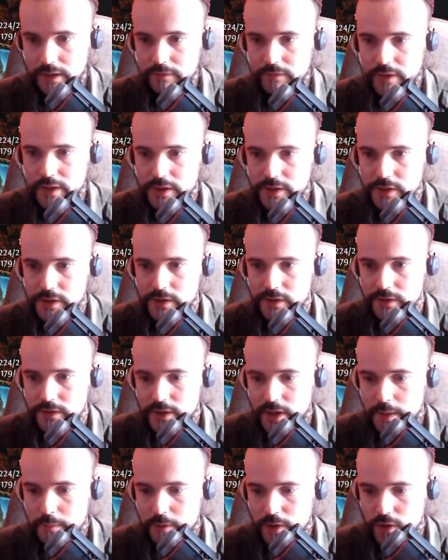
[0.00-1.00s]
this is
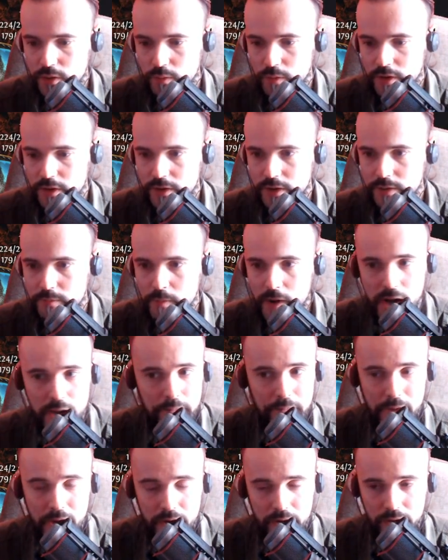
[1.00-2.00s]
damage with my
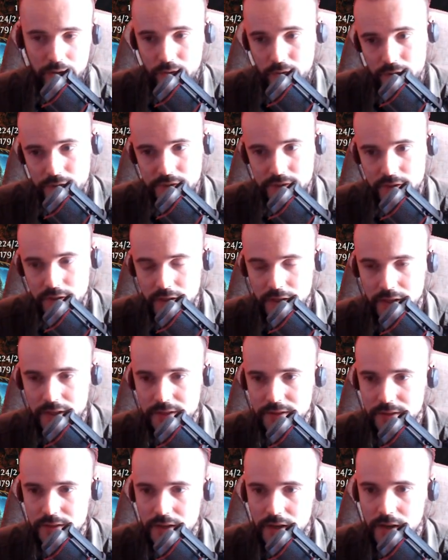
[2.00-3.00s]
mana cost
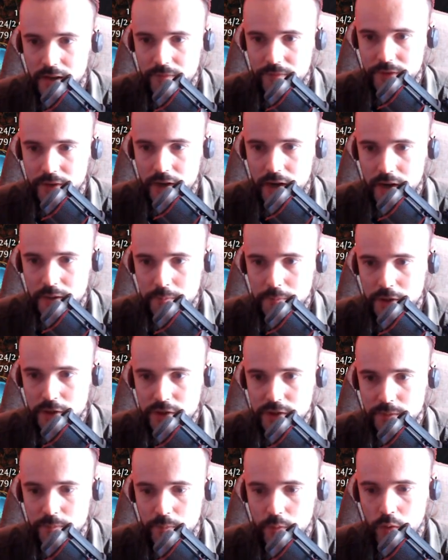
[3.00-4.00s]
and the Archmage
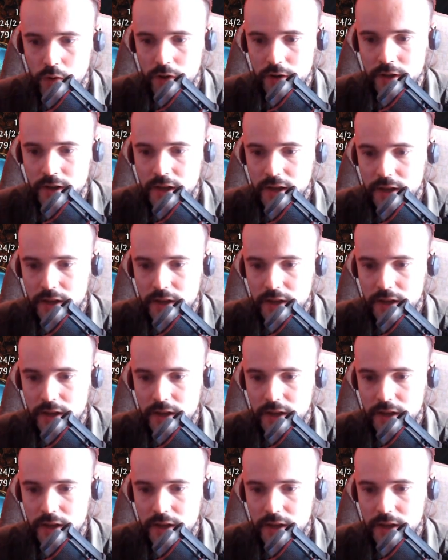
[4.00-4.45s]
support.